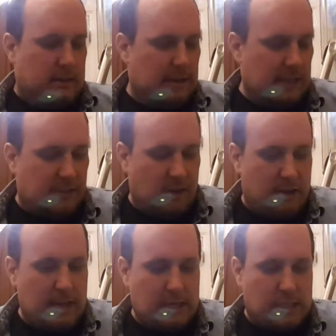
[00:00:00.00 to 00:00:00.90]
entire
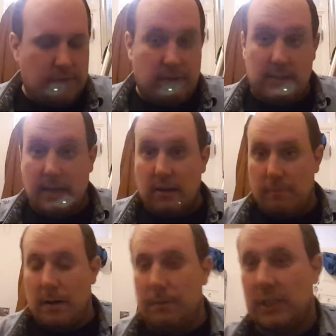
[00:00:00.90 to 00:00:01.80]
collection of
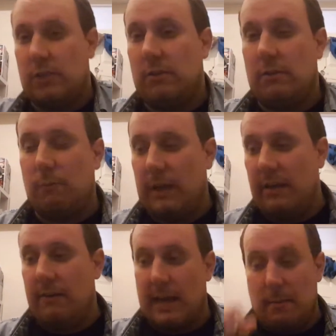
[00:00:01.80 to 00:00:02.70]
Nintendo published Wii
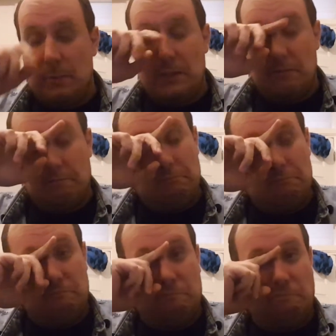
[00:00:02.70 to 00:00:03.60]
U games
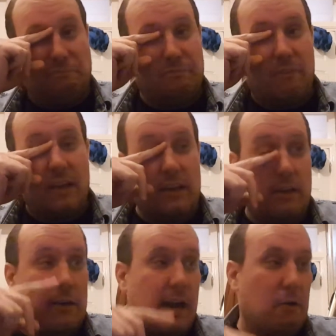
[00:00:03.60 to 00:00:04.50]
in
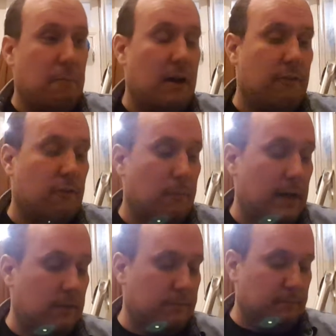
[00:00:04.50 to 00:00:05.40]
the UK on PAL
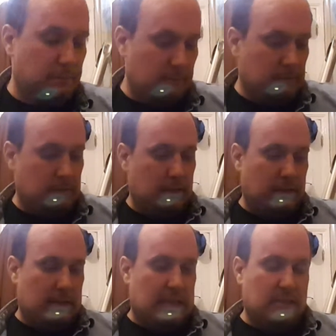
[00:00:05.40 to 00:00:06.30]
format.
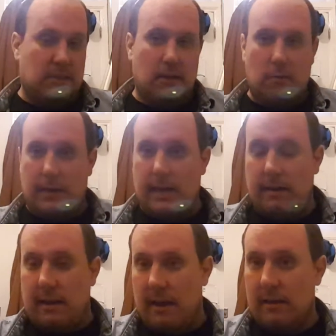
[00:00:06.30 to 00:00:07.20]
And we're
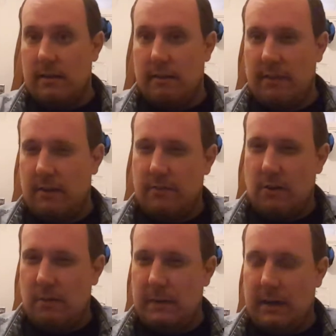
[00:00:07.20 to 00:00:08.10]
getting there. I think I've
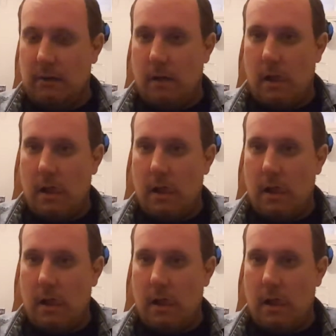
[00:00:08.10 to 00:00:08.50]
got about